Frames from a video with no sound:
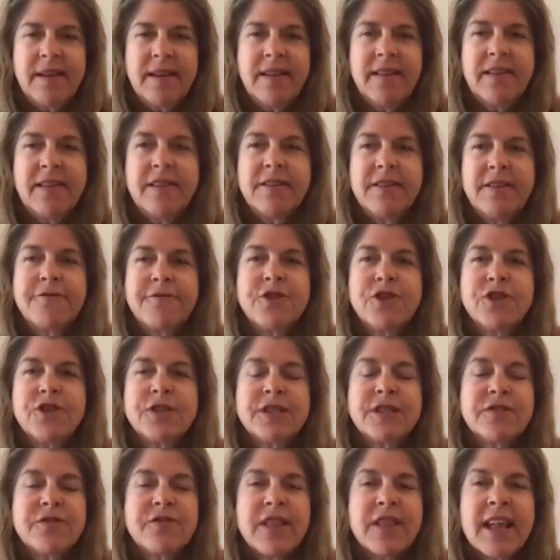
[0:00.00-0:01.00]
It's the
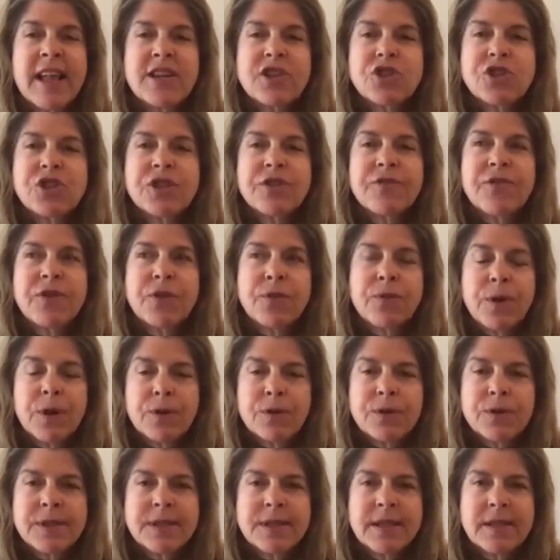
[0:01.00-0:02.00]
first flush of the
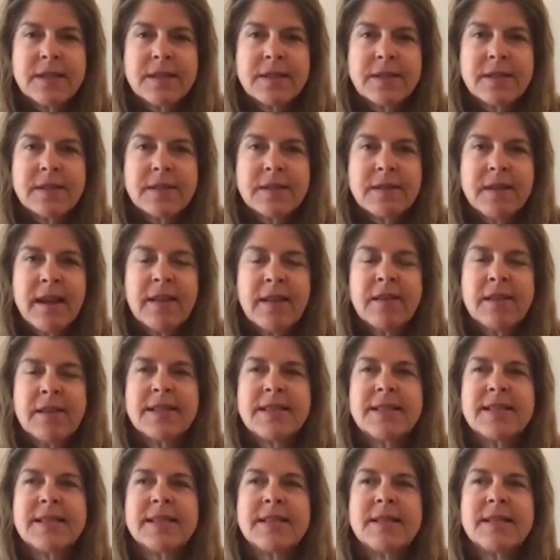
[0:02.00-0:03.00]
roses and
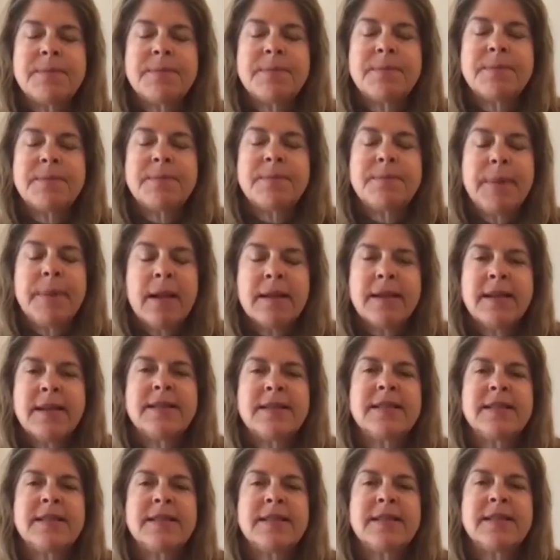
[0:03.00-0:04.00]
the smell
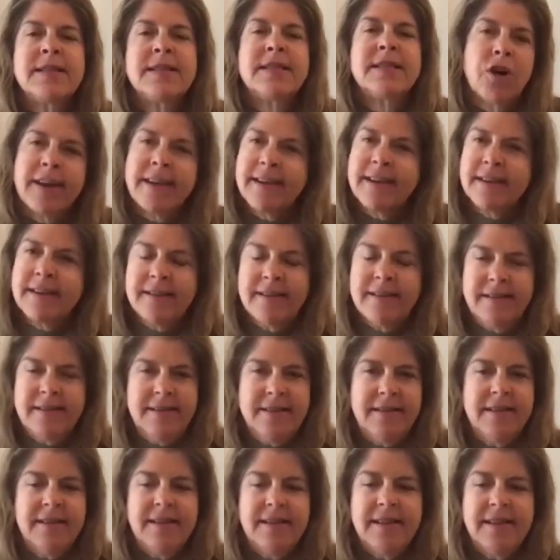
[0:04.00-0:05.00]
is exotic.
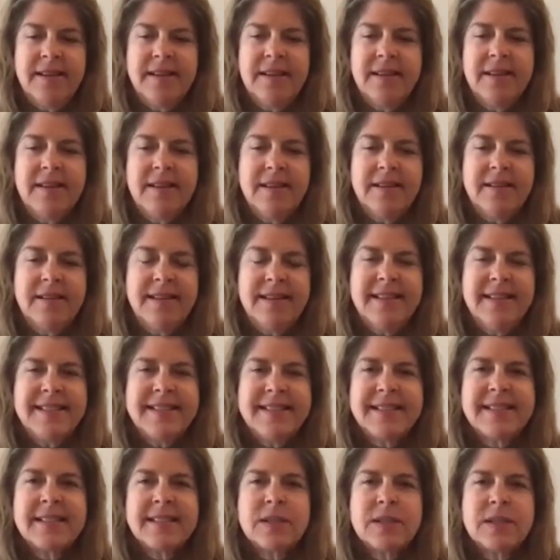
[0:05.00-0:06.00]

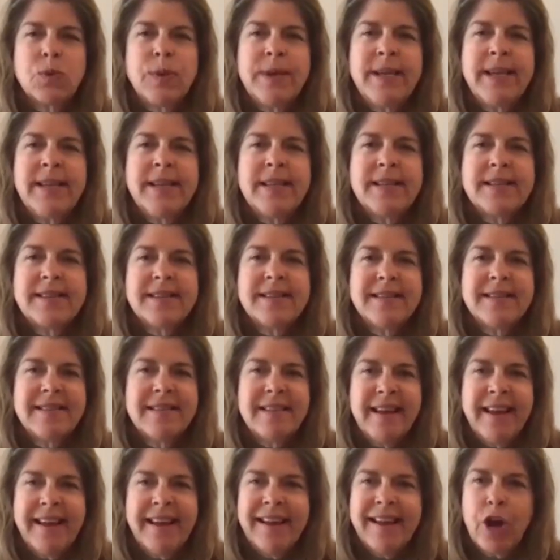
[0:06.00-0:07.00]
It's sweet
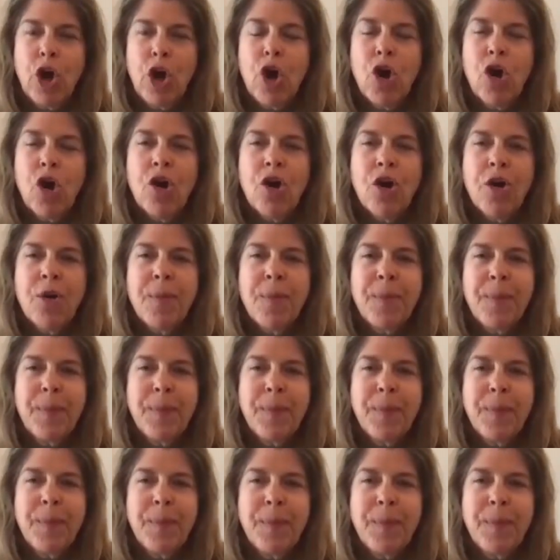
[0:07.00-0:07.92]
and calm.